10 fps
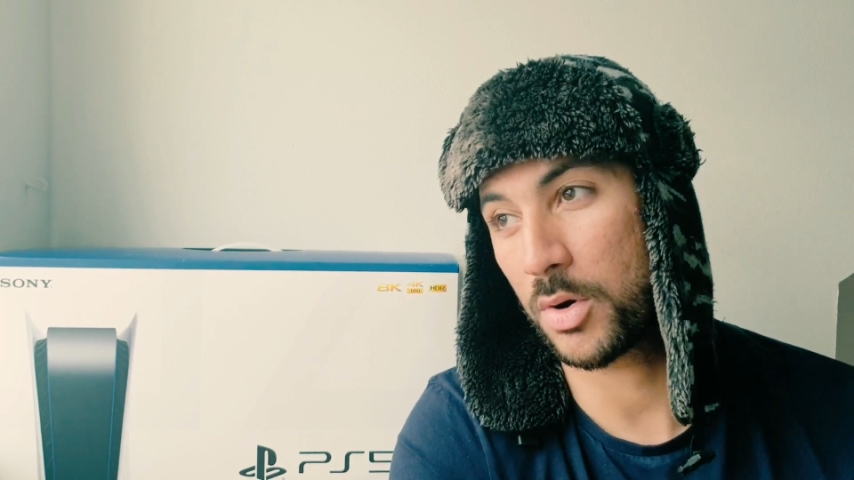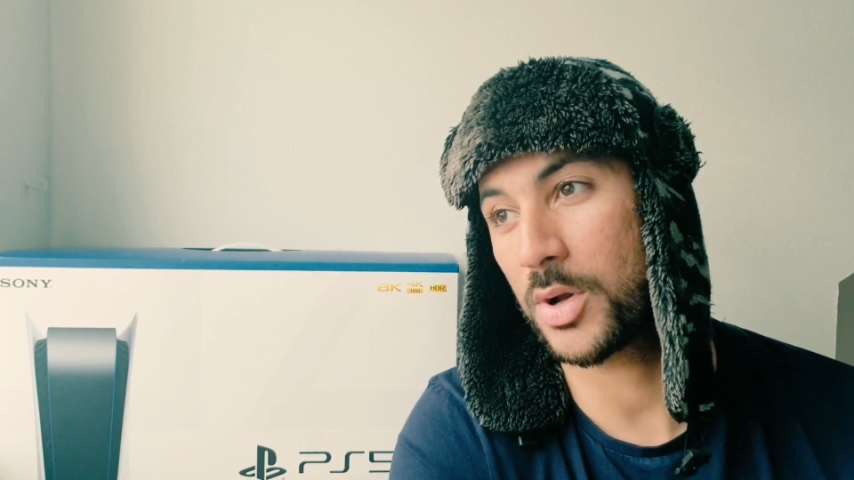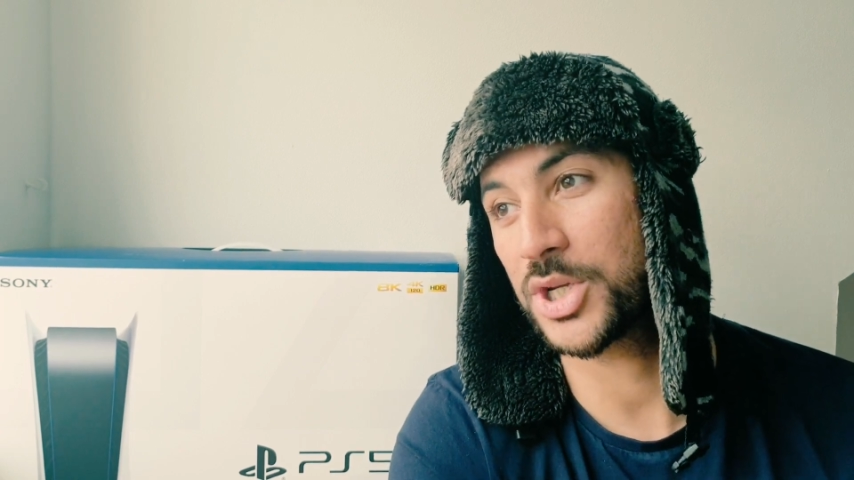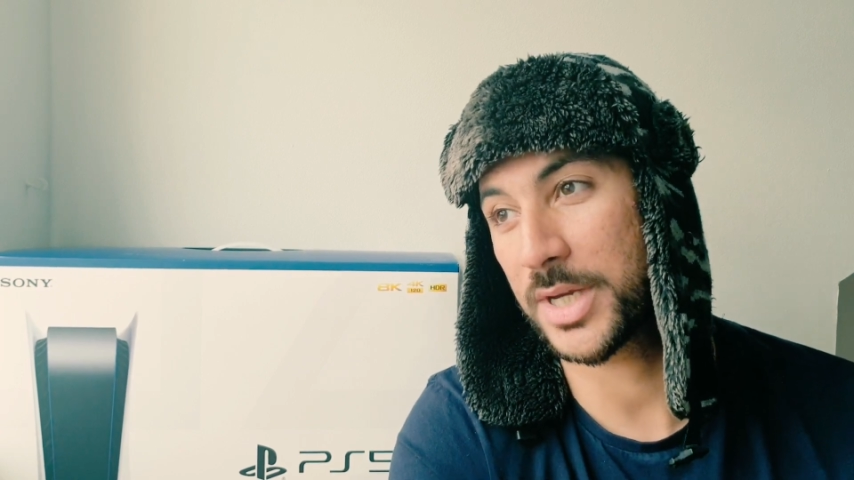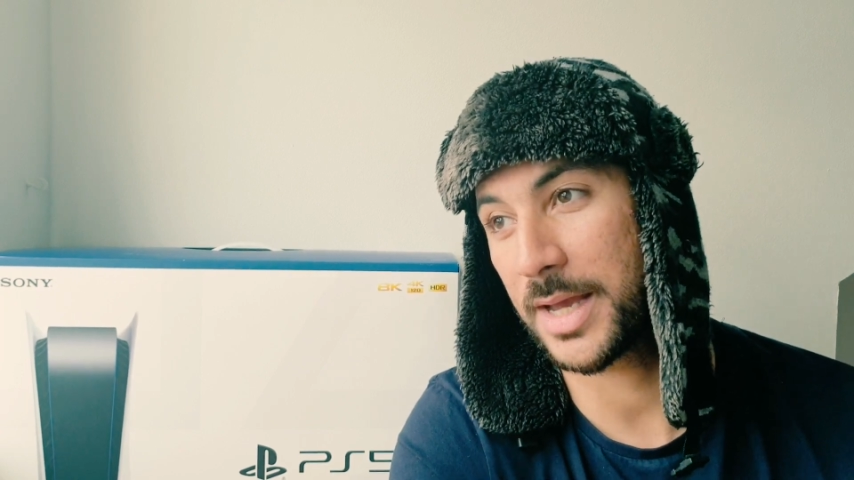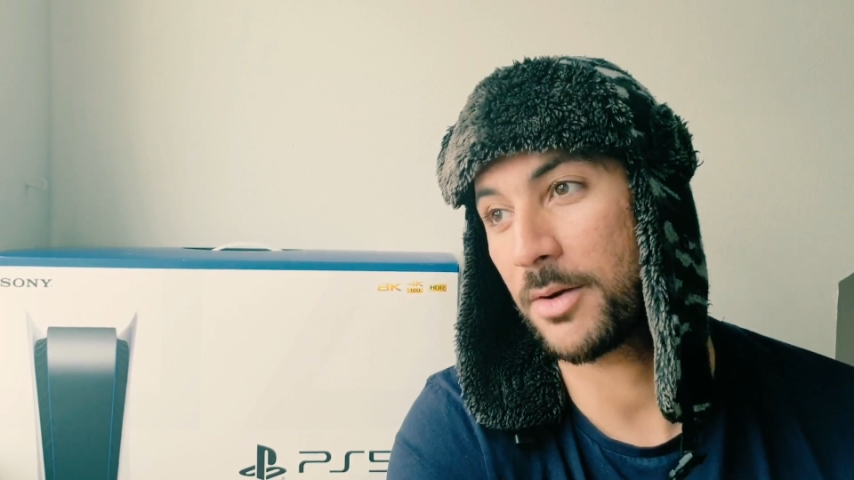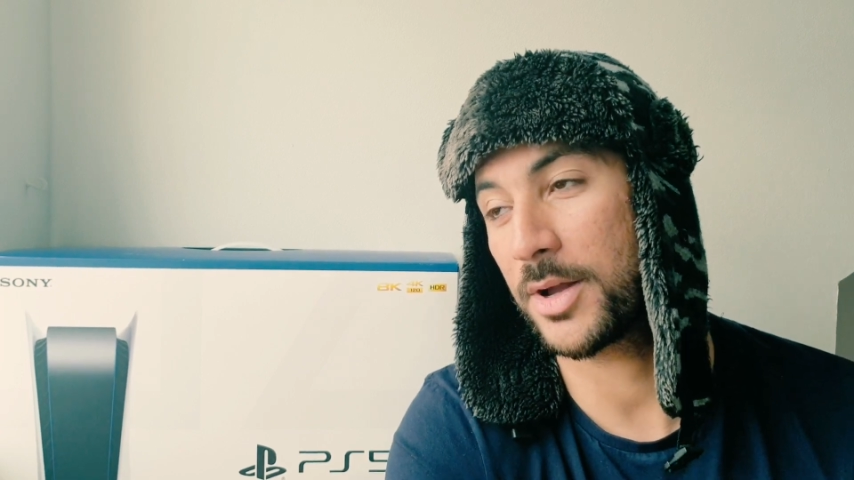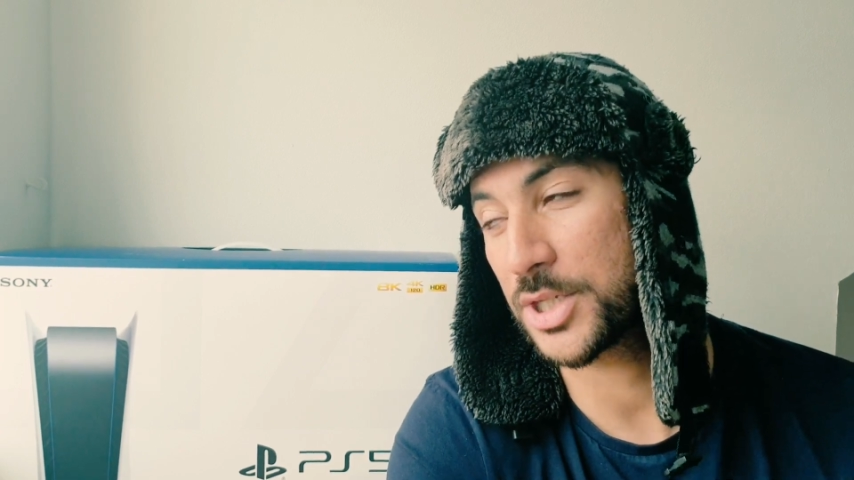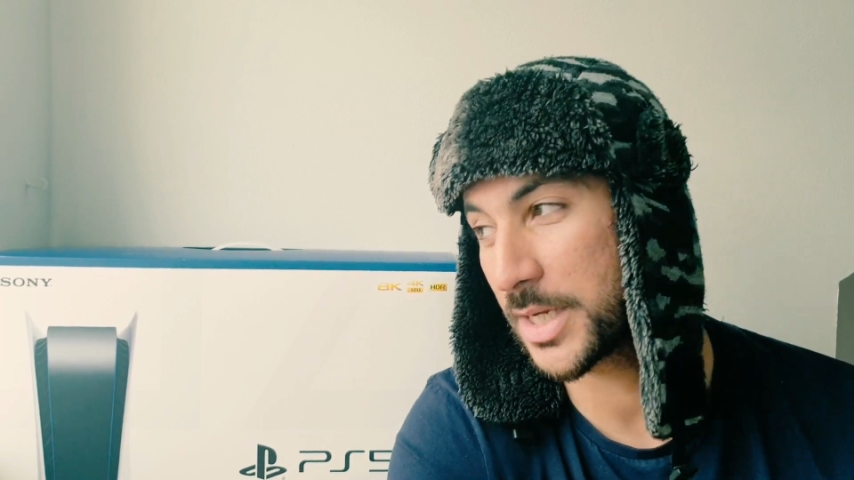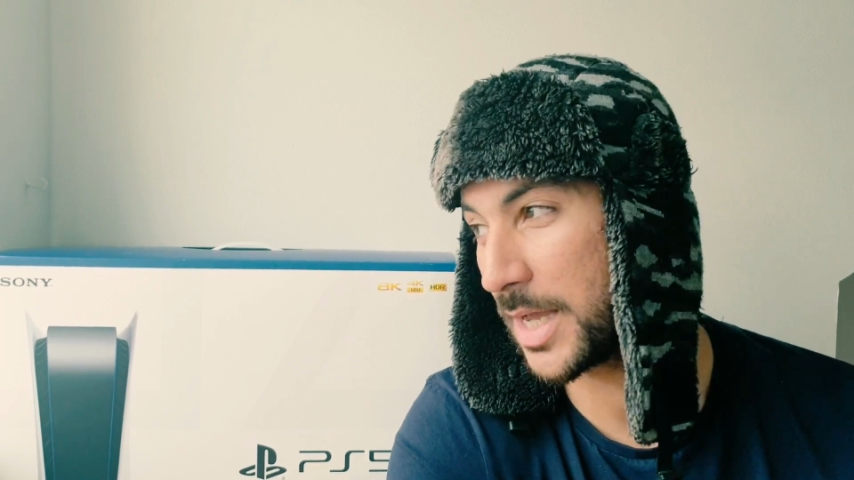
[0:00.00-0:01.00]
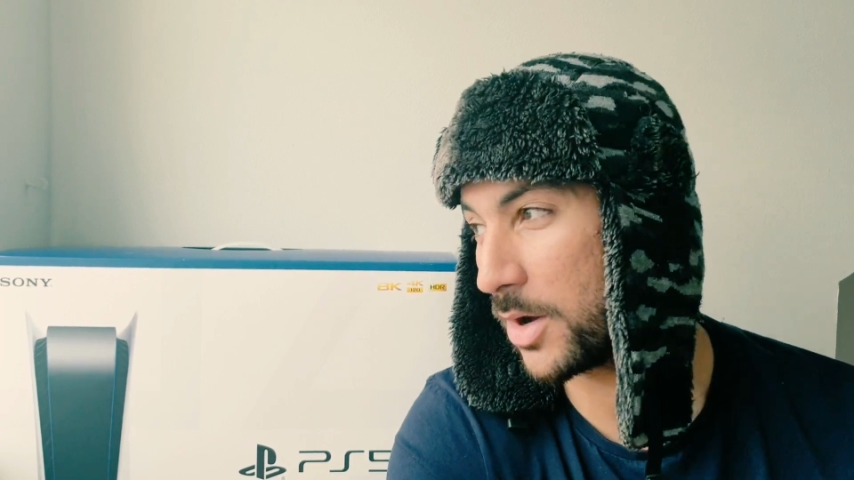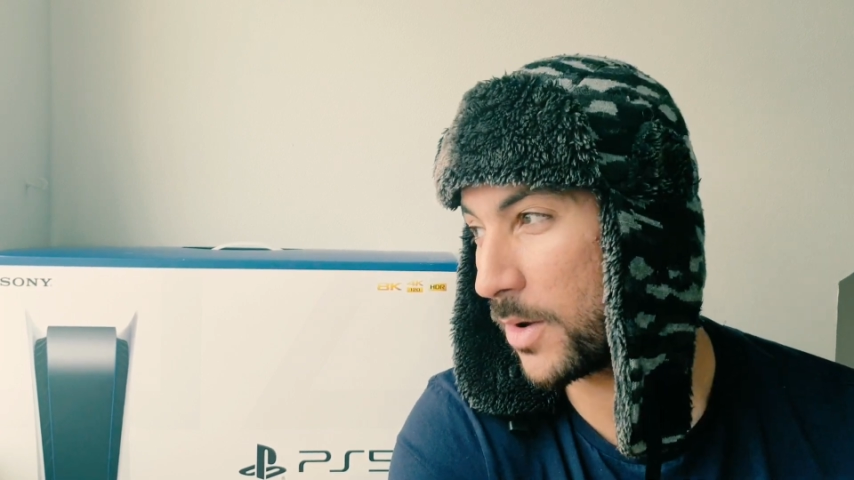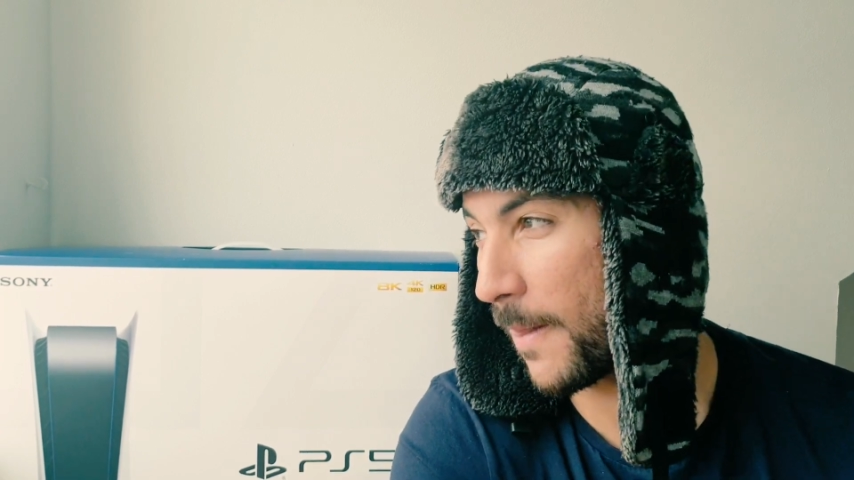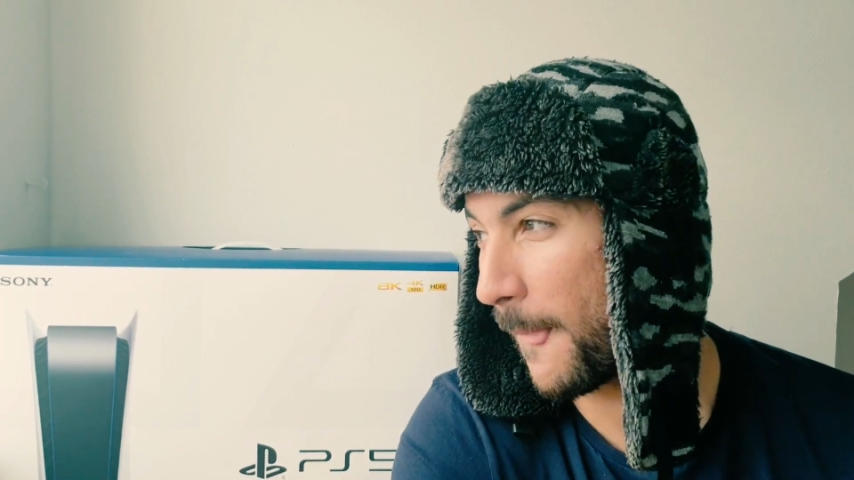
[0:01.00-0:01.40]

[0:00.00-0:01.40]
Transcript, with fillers: Go and check it out. Go and check it out.